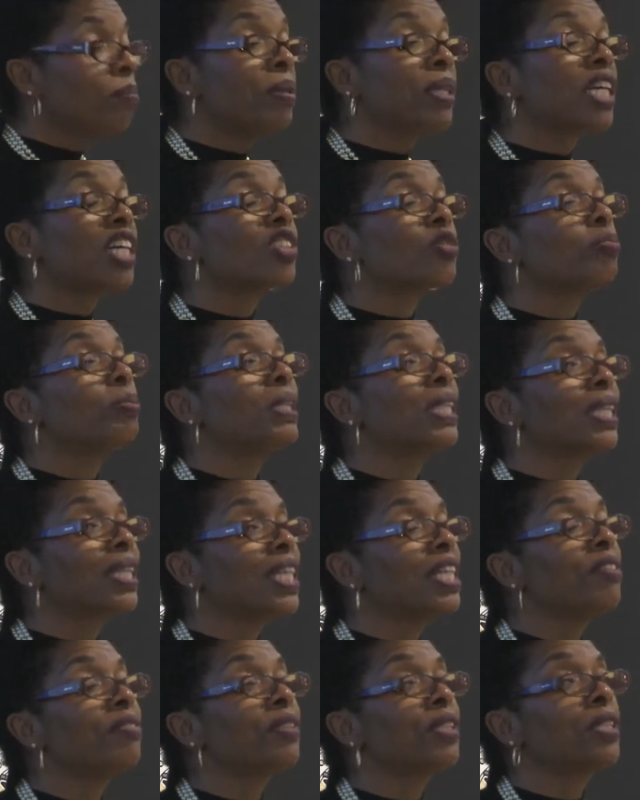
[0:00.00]
because
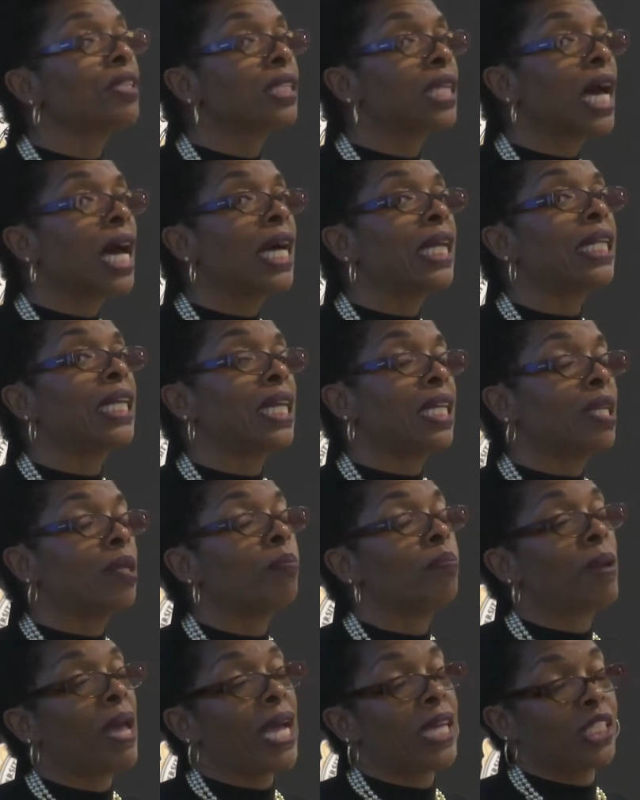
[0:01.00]
believe it or not,
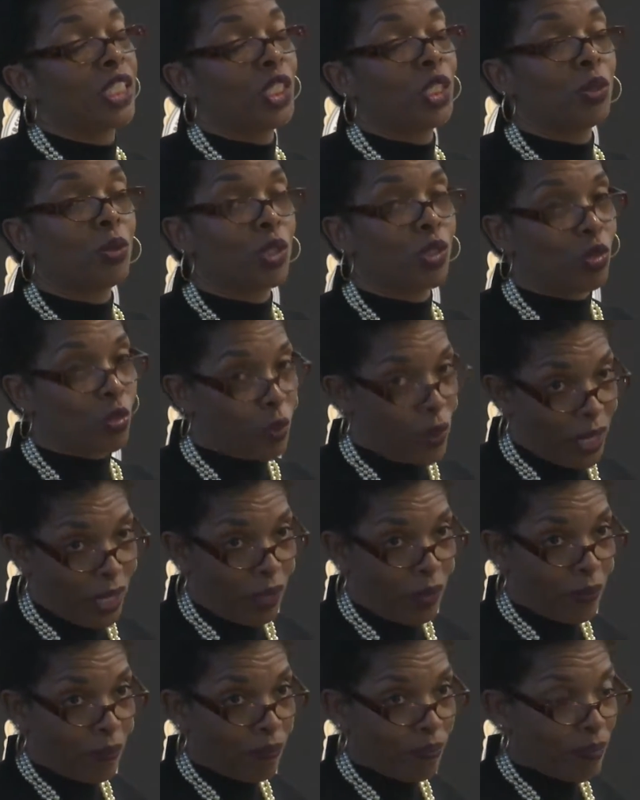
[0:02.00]
it impacts you as well.